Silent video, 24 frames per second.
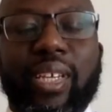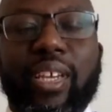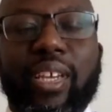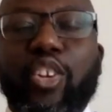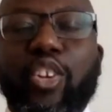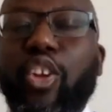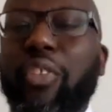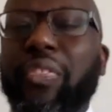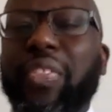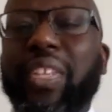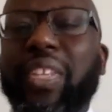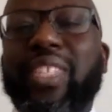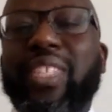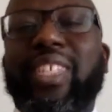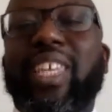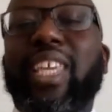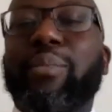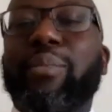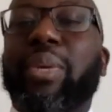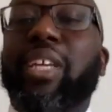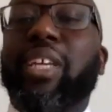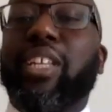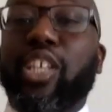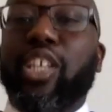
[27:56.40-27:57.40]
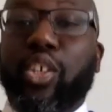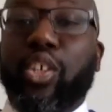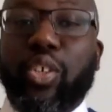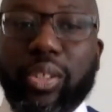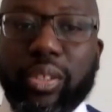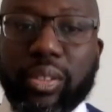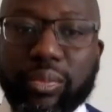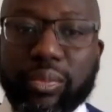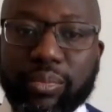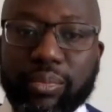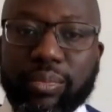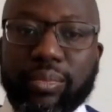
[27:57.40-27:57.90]
Not the seemingly good.
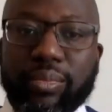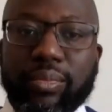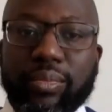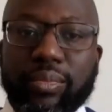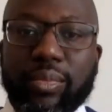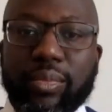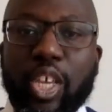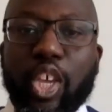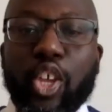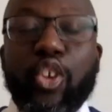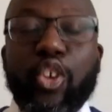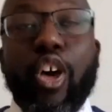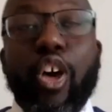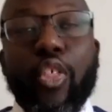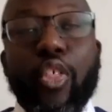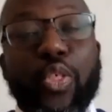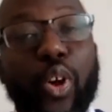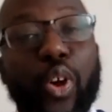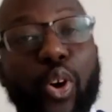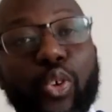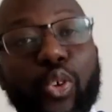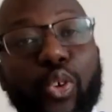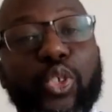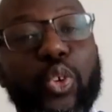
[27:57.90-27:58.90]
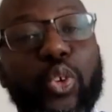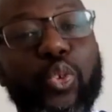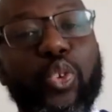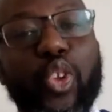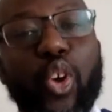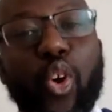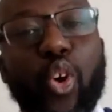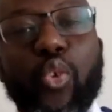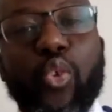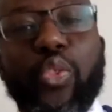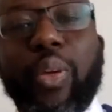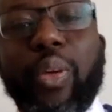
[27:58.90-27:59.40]
Not those who
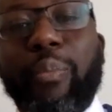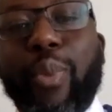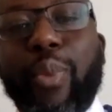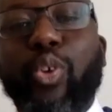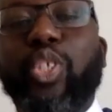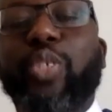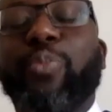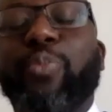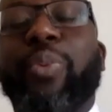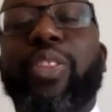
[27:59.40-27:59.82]
know the most,